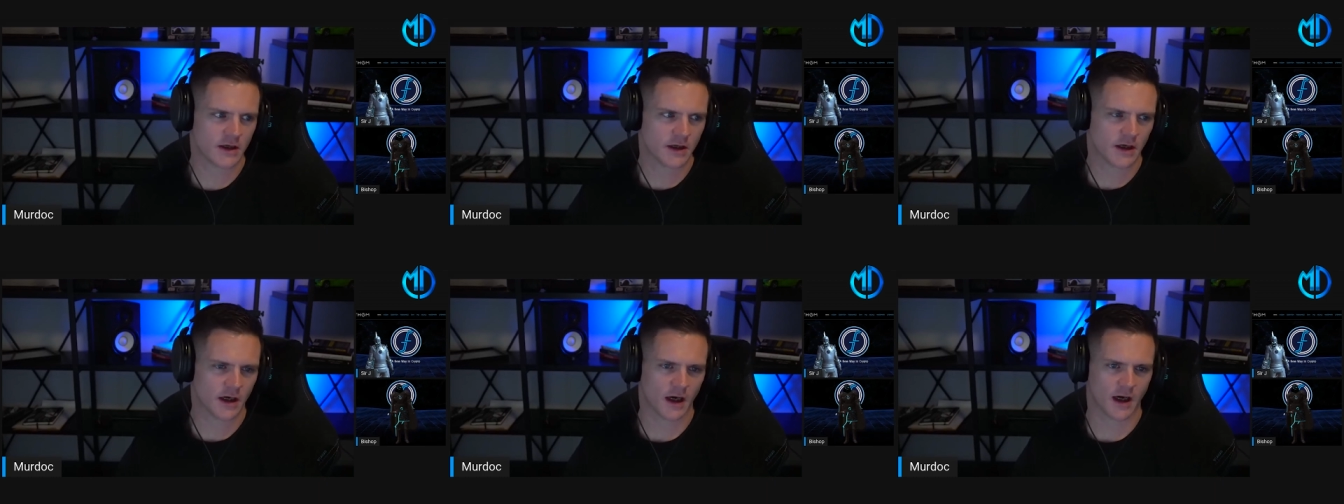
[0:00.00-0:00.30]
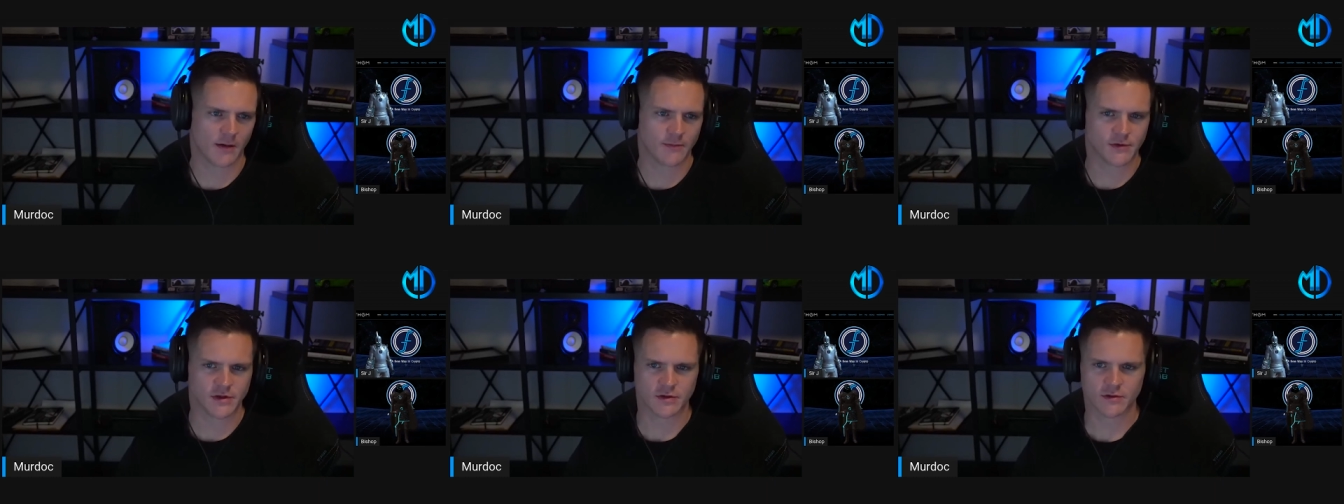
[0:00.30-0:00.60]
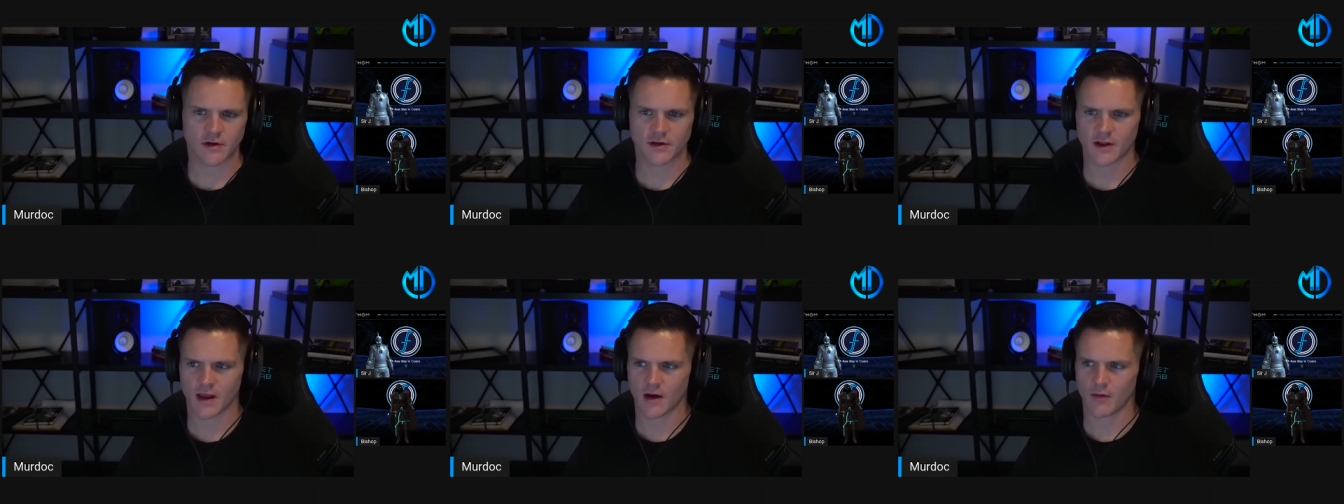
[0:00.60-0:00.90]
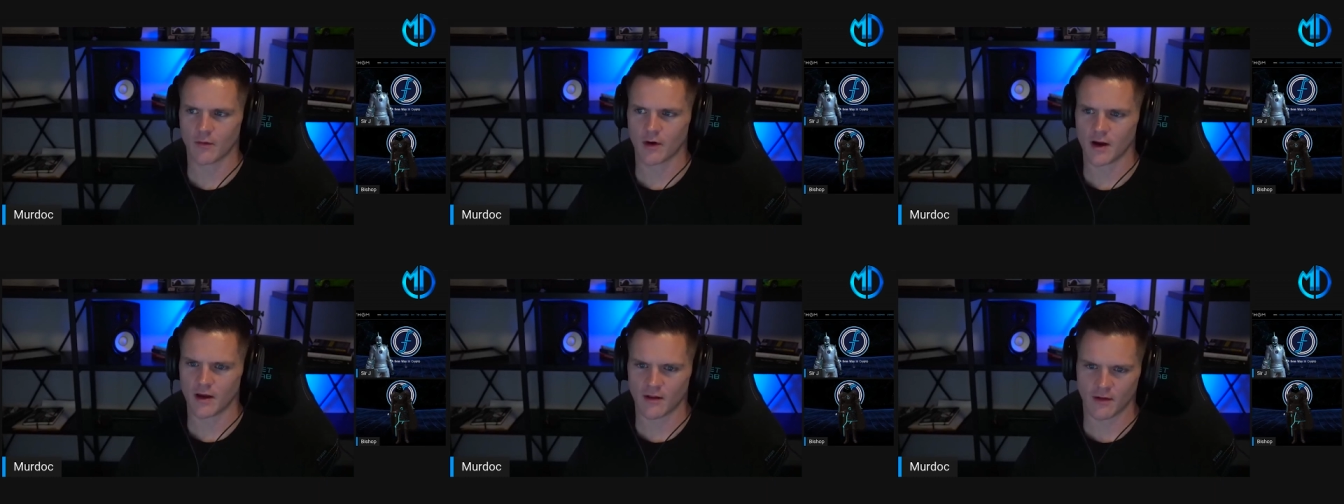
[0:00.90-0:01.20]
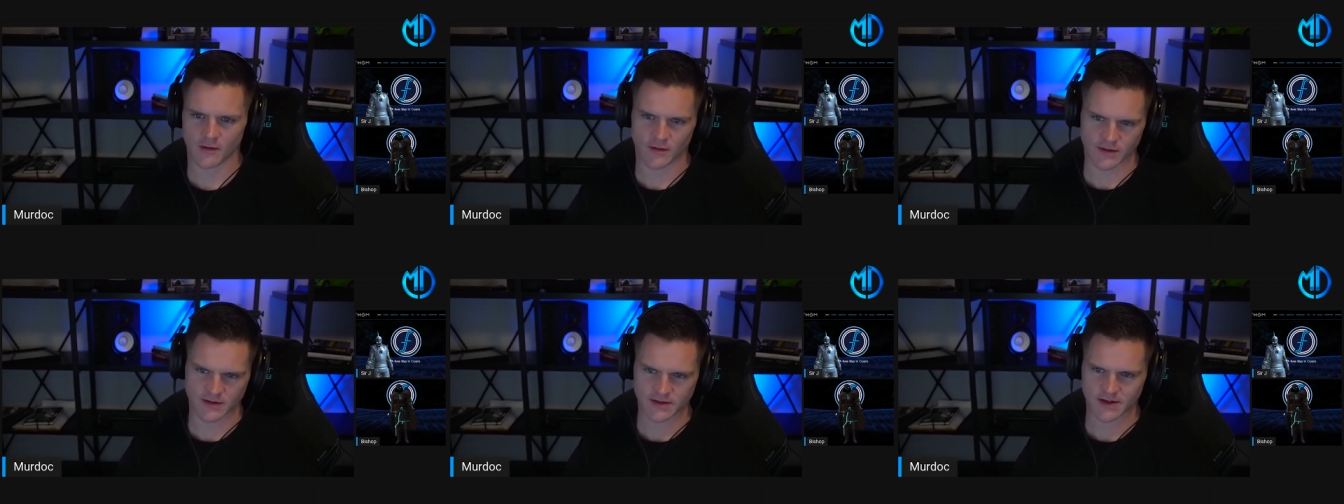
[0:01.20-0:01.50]
uh, doing that way.
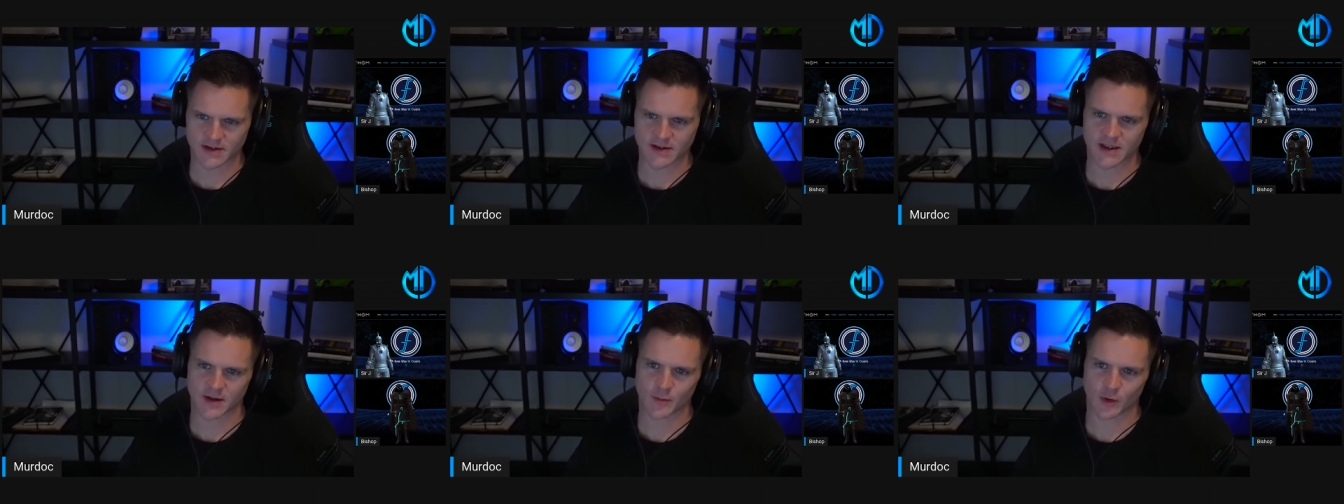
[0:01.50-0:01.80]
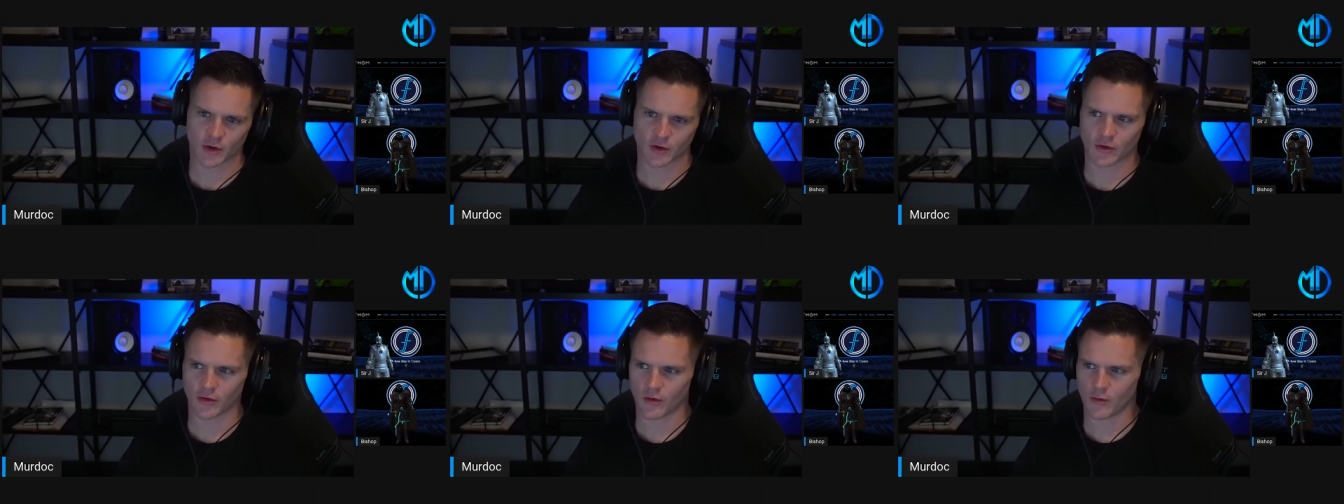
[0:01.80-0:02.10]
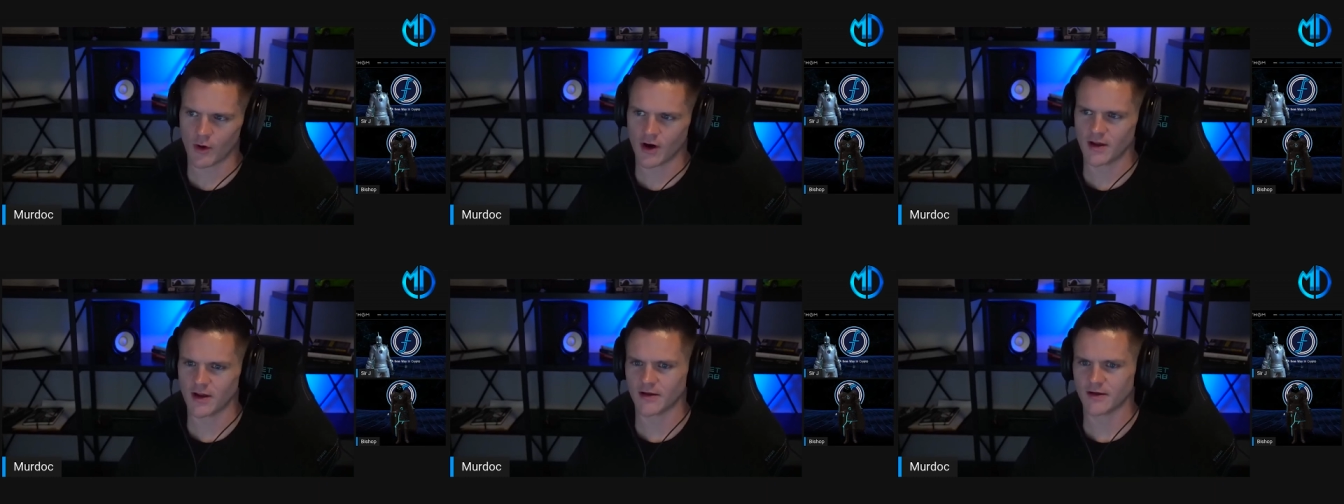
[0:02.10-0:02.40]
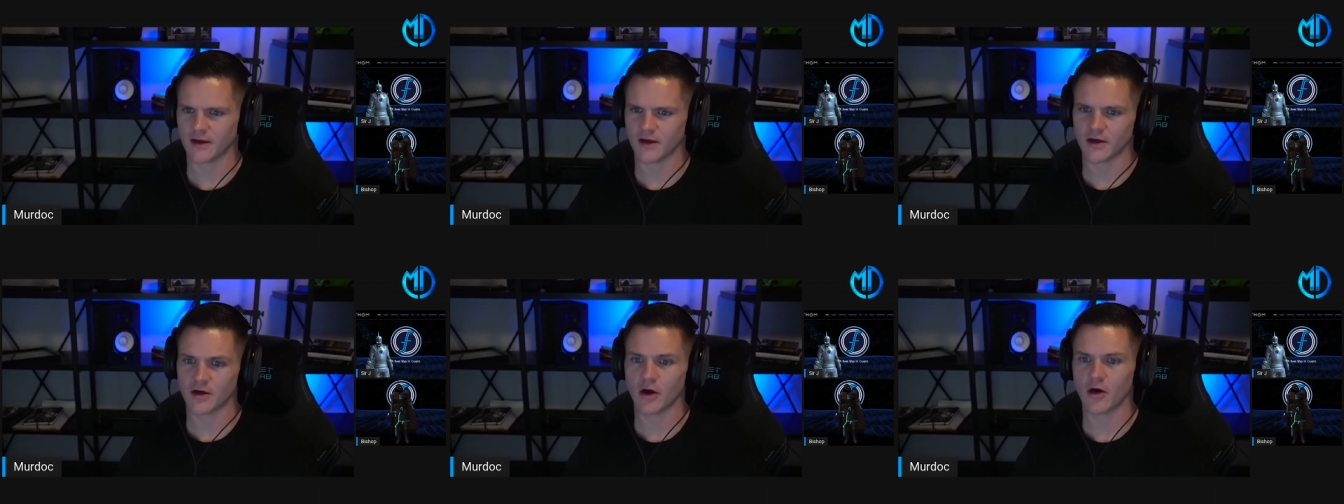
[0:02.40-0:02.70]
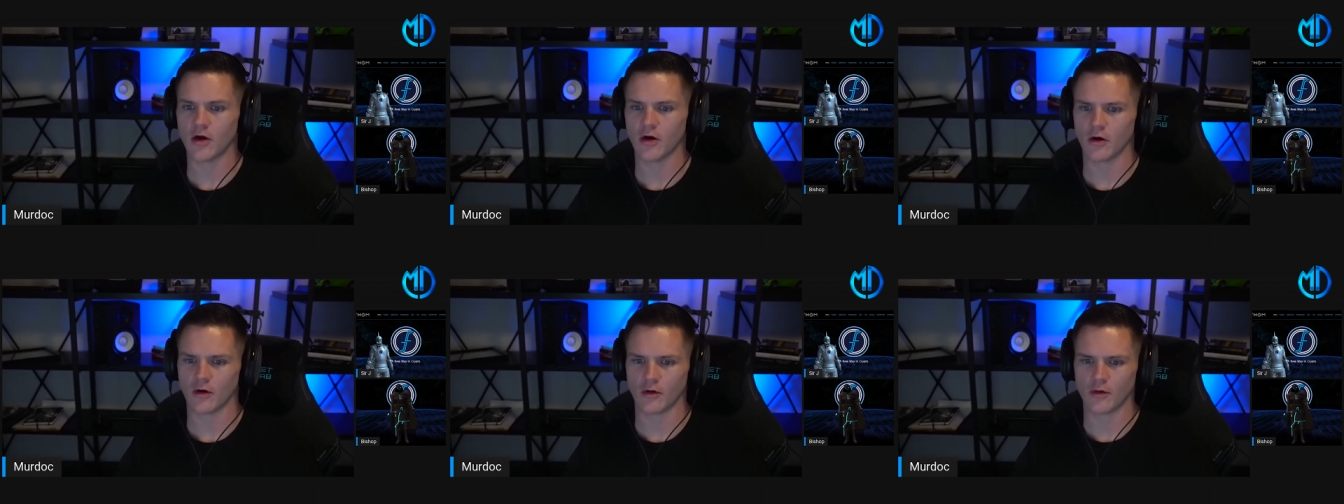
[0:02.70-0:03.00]
The, the, typical way that they
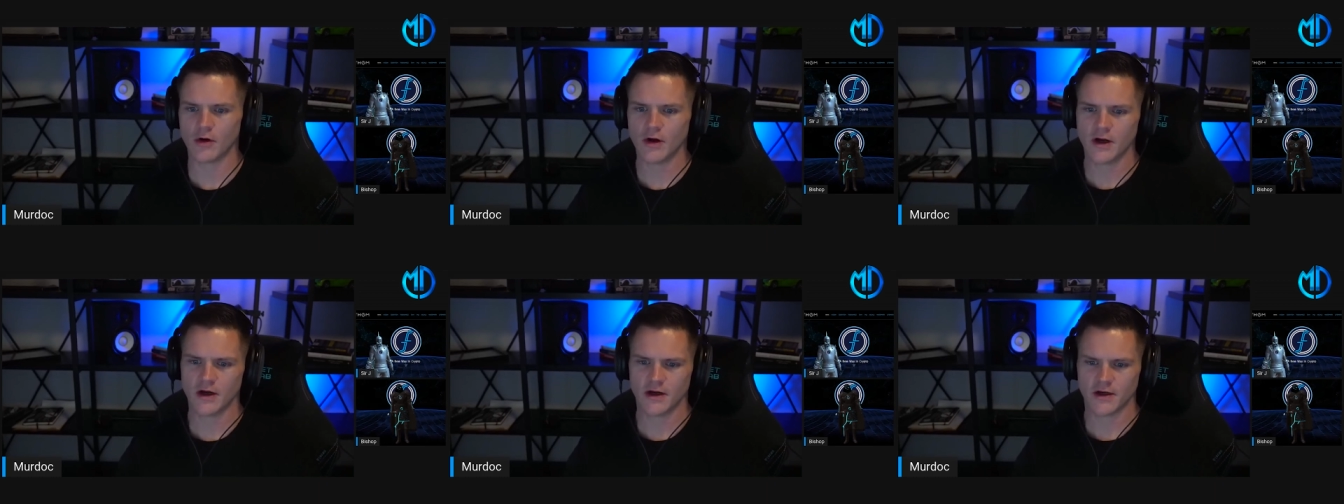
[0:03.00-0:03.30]
go